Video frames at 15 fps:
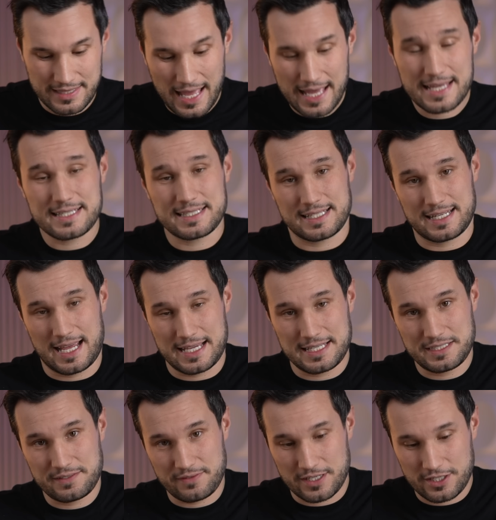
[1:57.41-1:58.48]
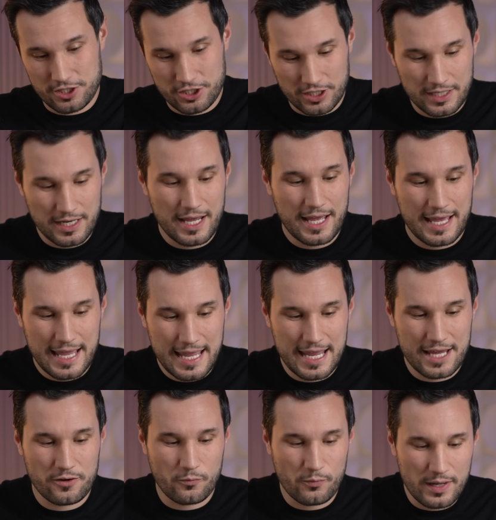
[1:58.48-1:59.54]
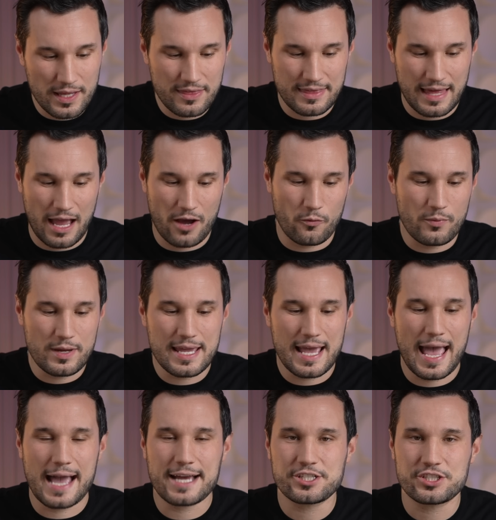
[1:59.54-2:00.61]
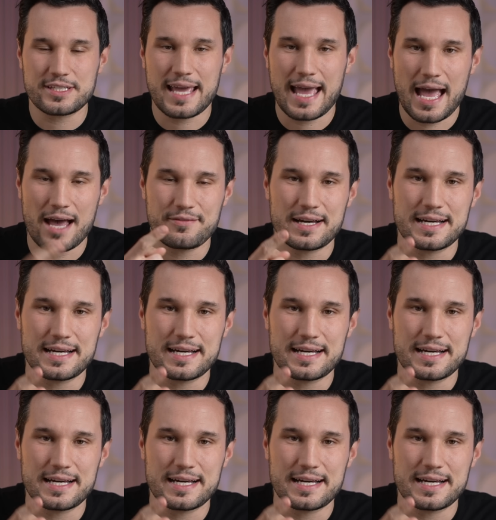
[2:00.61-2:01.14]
that is a nice feature. And with that, we actually have